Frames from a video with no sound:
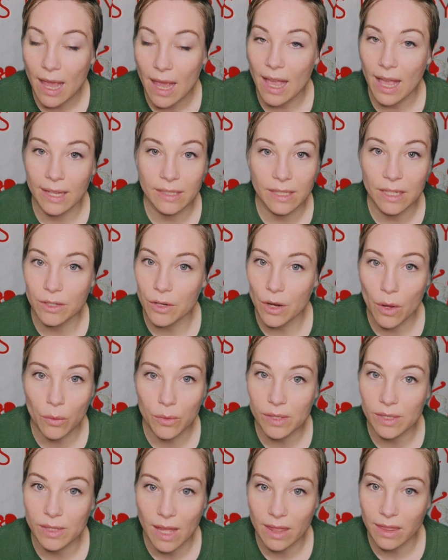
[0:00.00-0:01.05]
and he
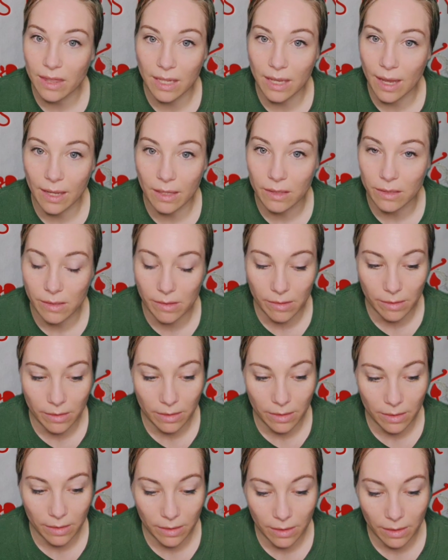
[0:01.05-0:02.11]
knows nothing else."
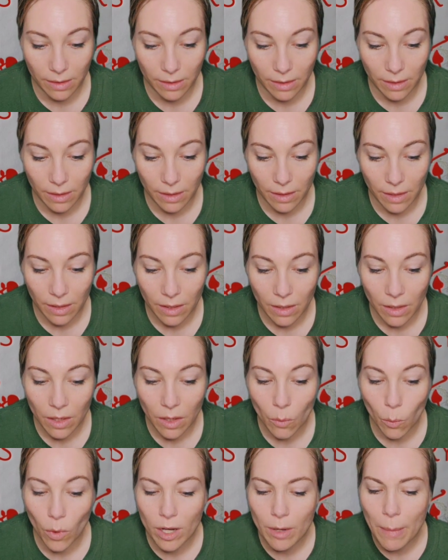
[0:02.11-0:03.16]

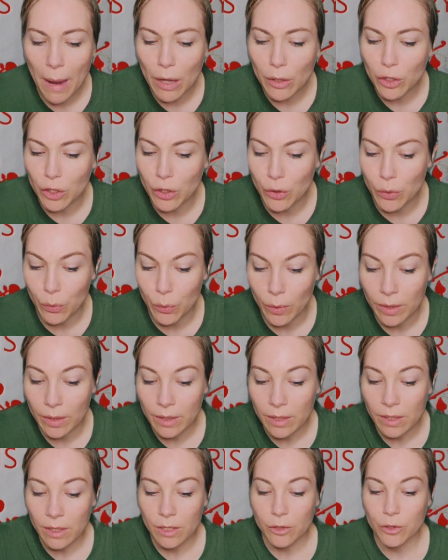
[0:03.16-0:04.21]
"What about you?
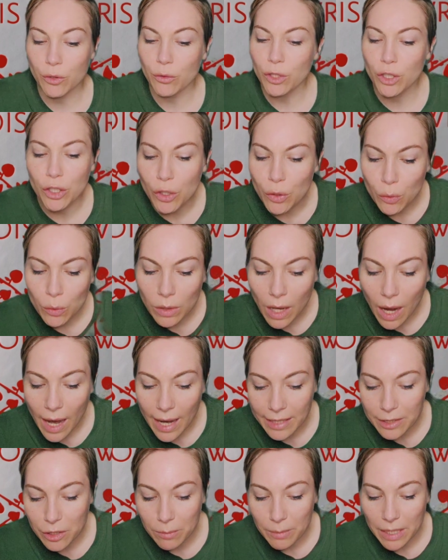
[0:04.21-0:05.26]
Do you
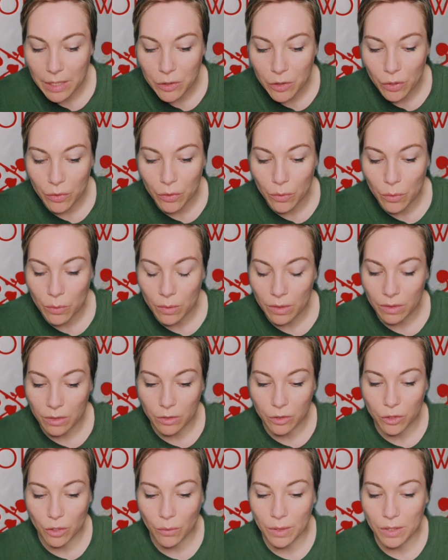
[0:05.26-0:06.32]
lie to me too?"
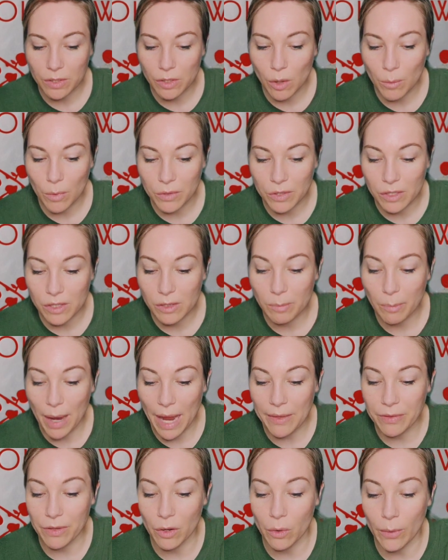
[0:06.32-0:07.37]
Jonas almost
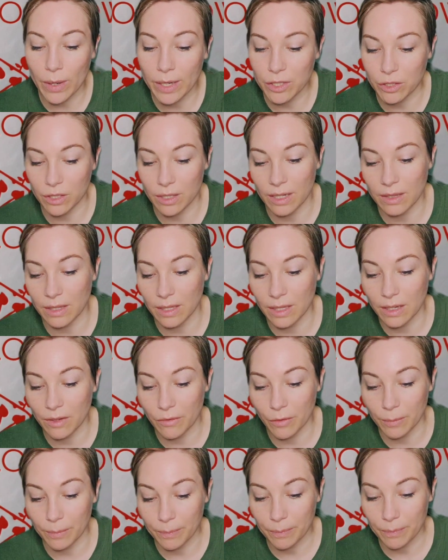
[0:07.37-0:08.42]
spat the question at the
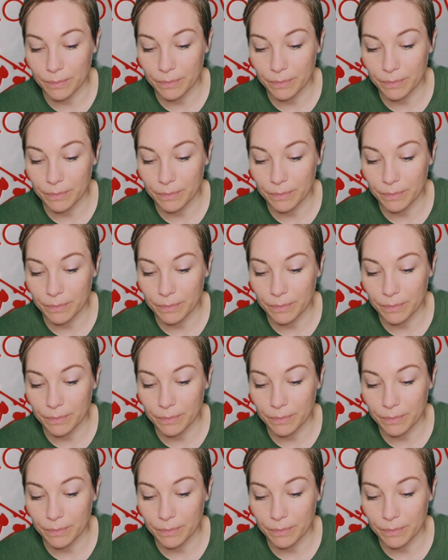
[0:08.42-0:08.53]
giver.